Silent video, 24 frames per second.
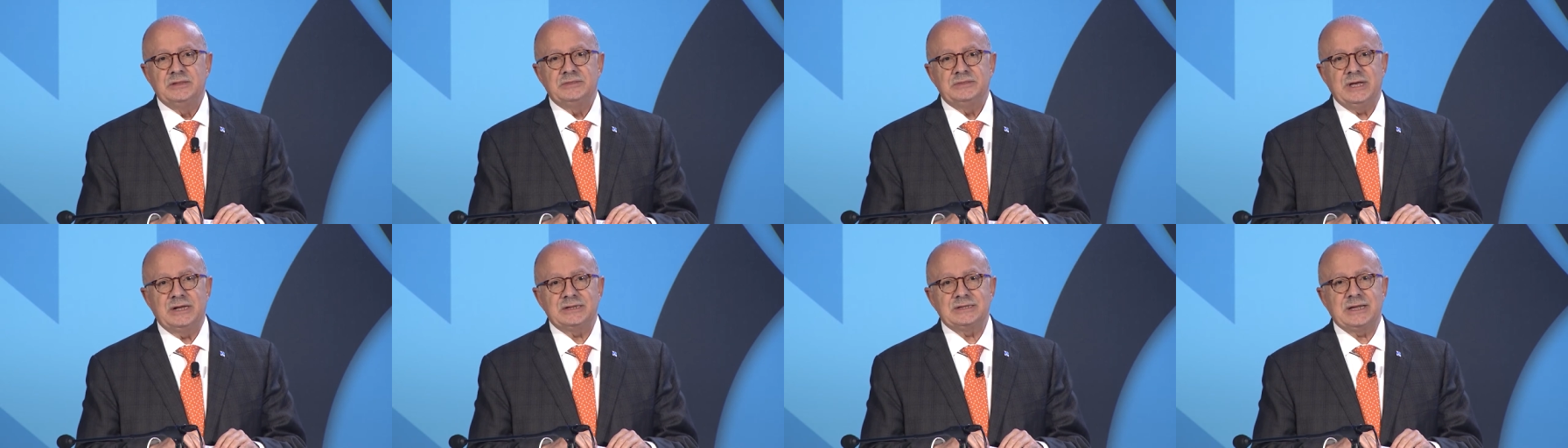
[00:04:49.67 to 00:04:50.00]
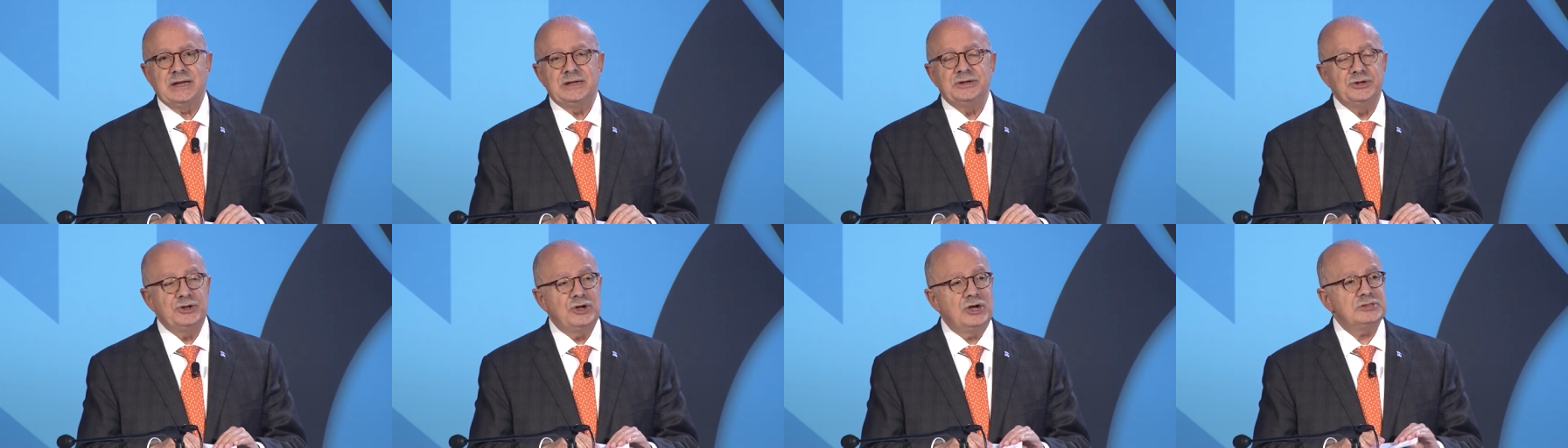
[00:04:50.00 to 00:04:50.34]
that
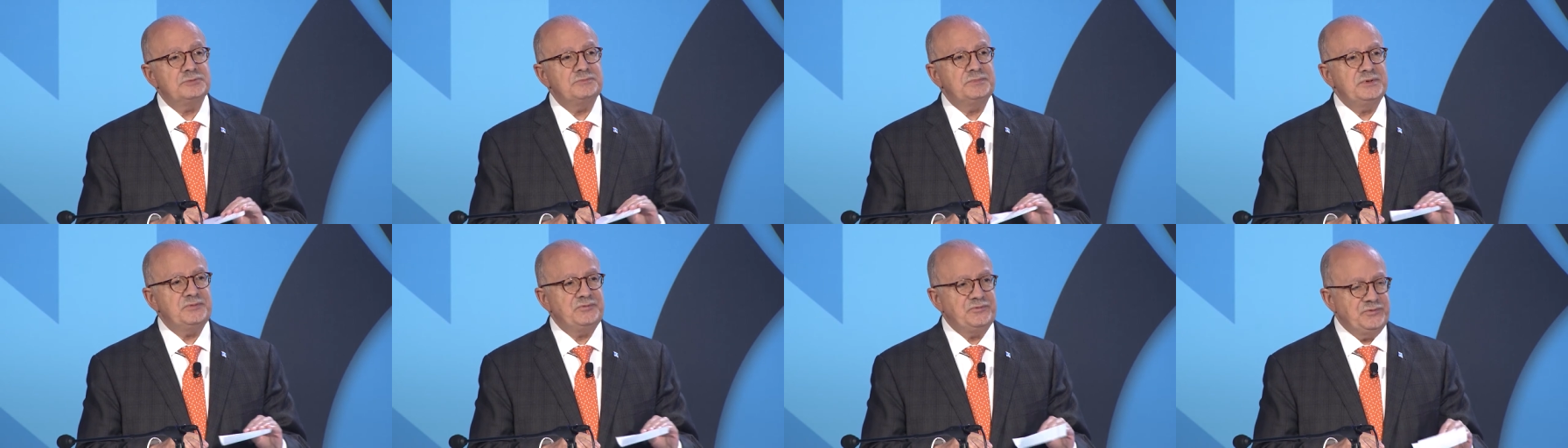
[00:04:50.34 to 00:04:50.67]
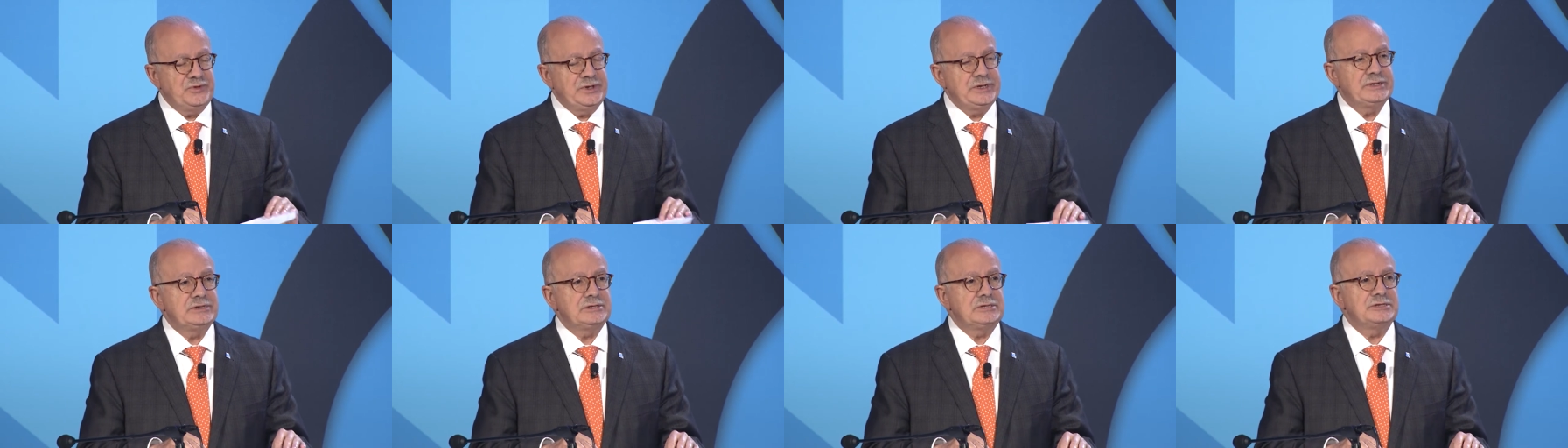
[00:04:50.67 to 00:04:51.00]
cannot be
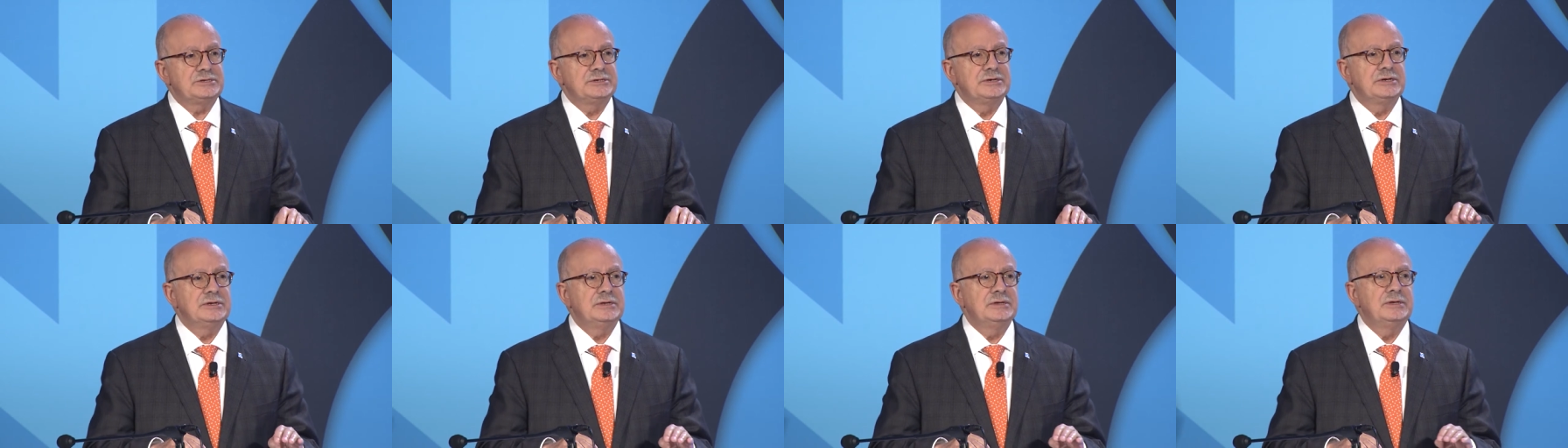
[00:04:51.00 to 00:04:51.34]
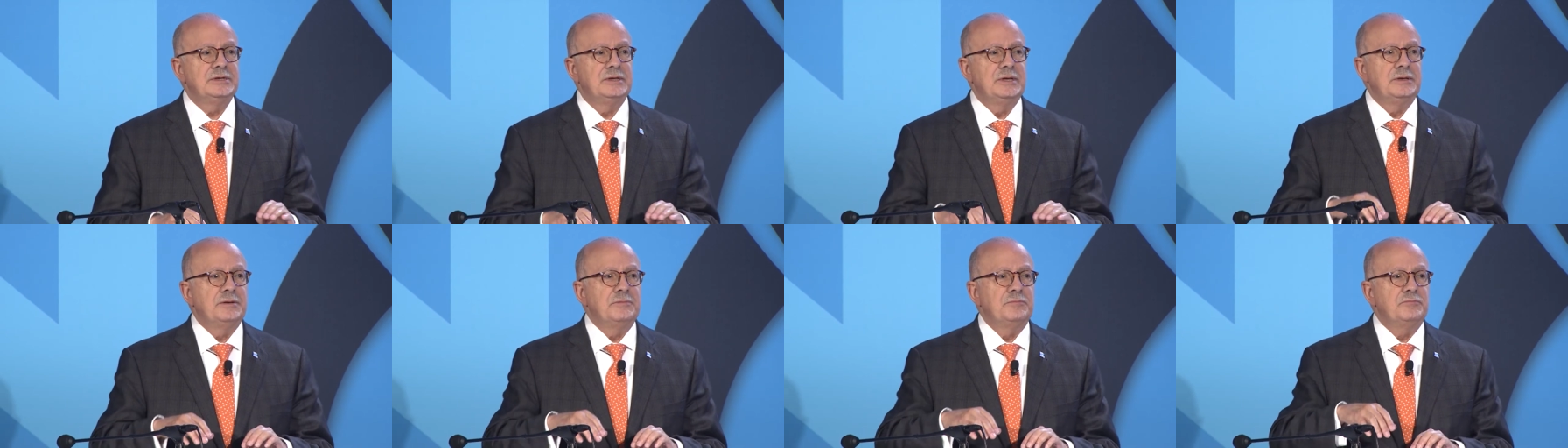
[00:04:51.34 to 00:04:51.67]
filled
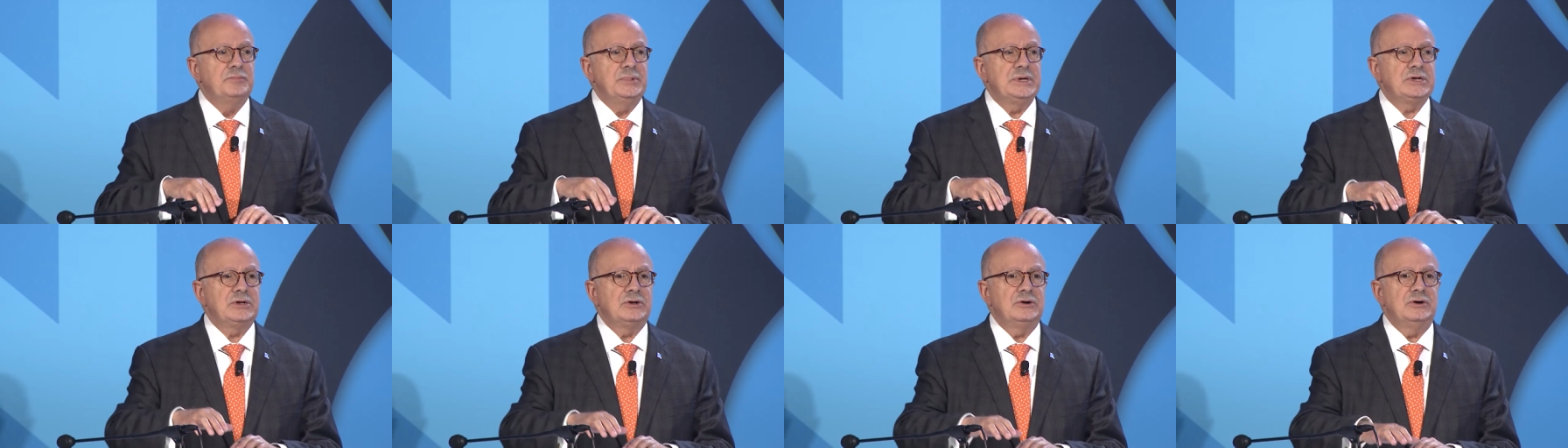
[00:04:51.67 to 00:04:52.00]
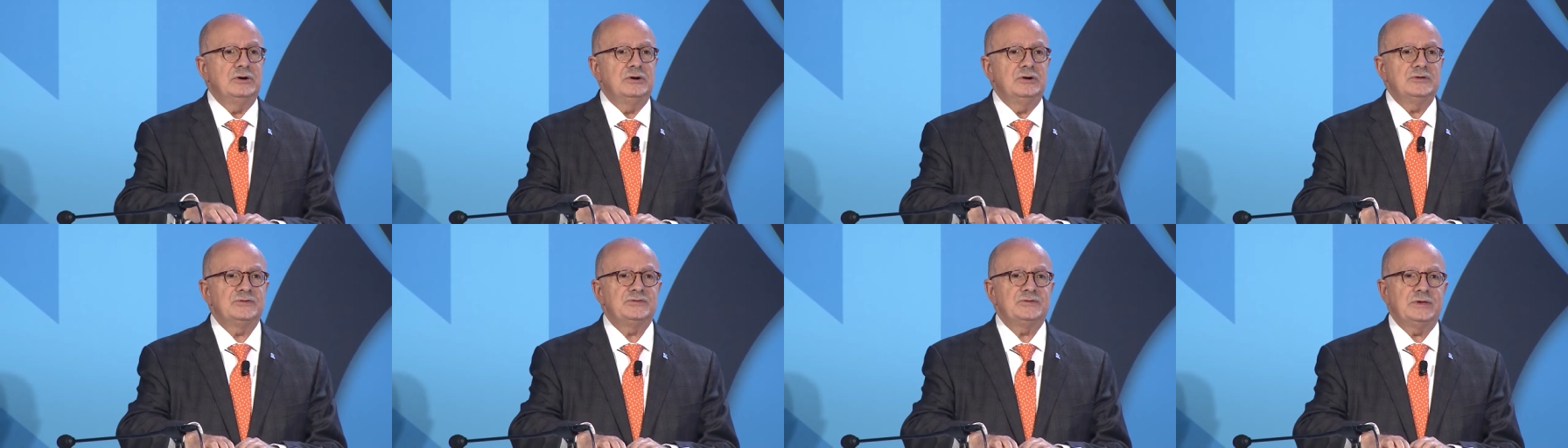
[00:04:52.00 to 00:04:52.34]

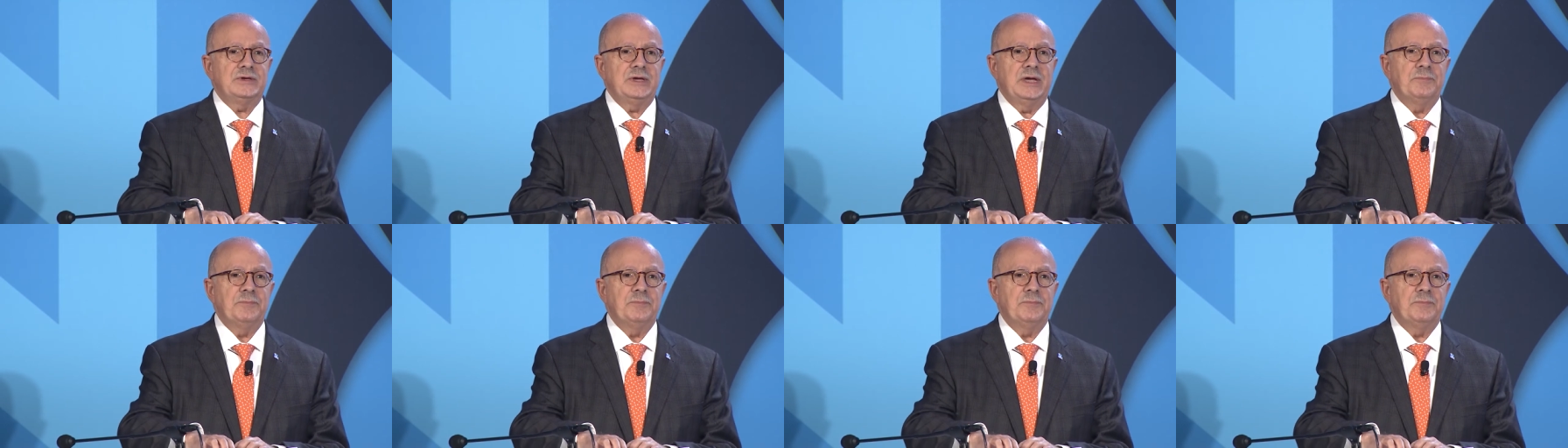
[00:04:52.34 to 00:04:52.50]
because